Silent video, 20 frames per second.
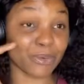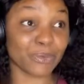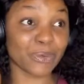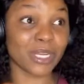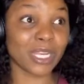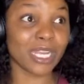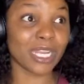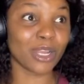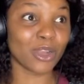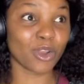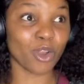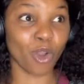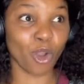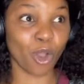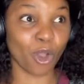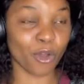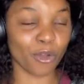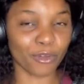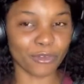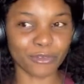really
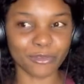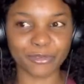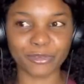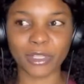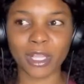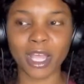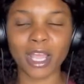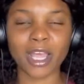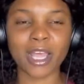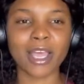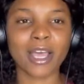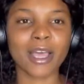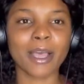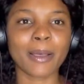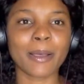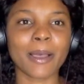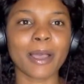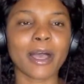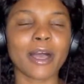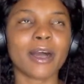love
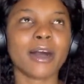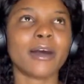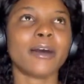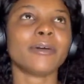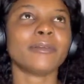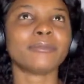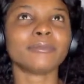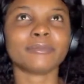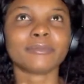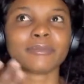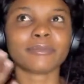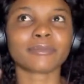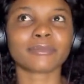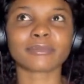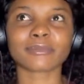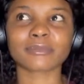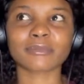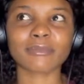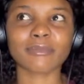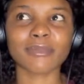um
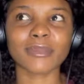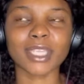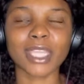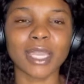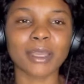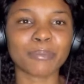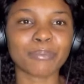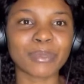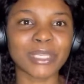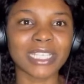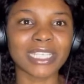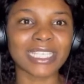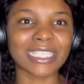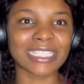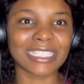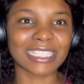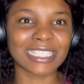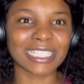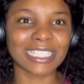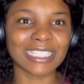being a
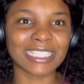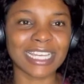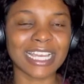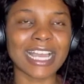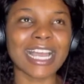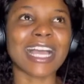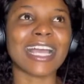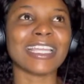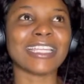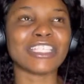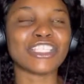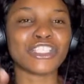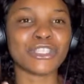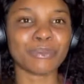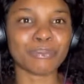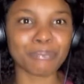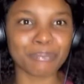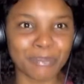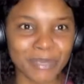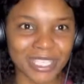teenager and she
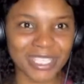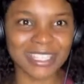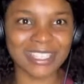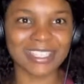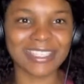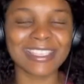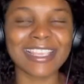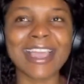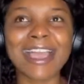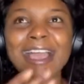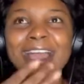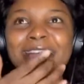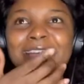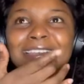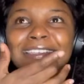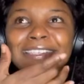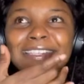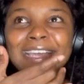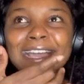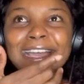miss
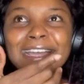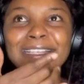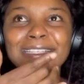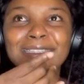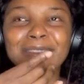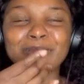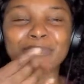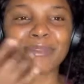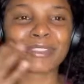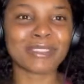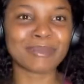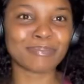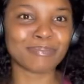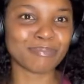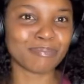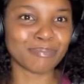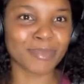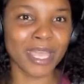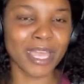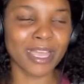that
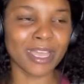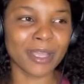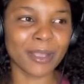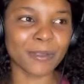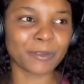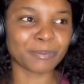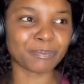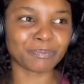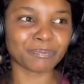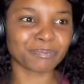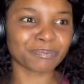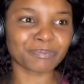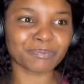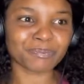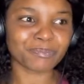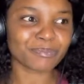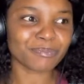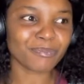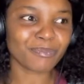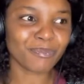um
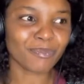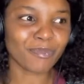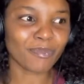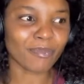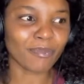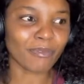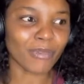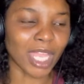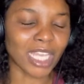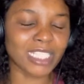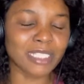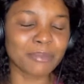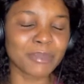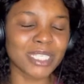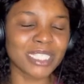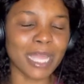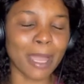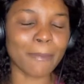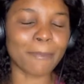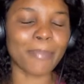she
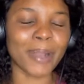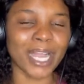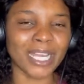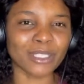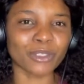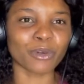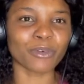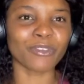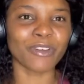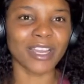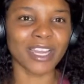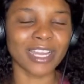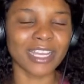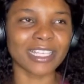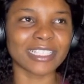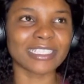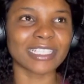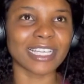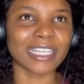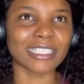missed that part of
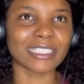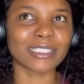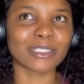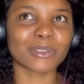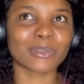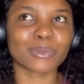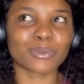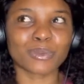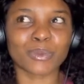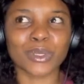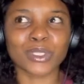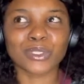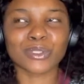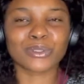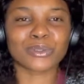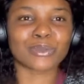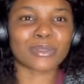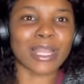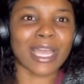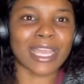her that
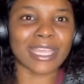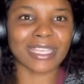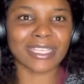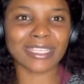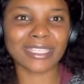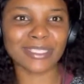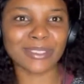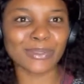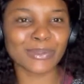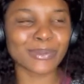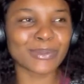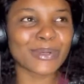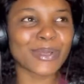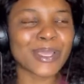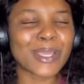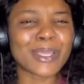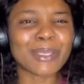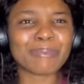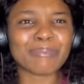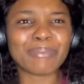wants to like you know
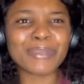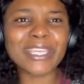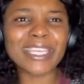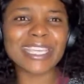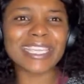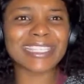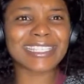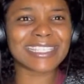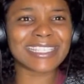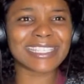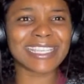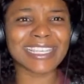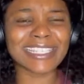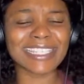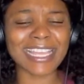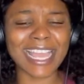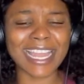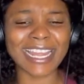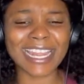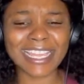be a
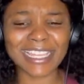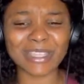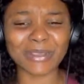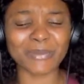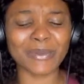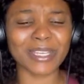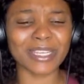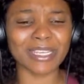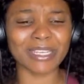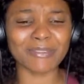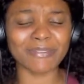teenager i like the way the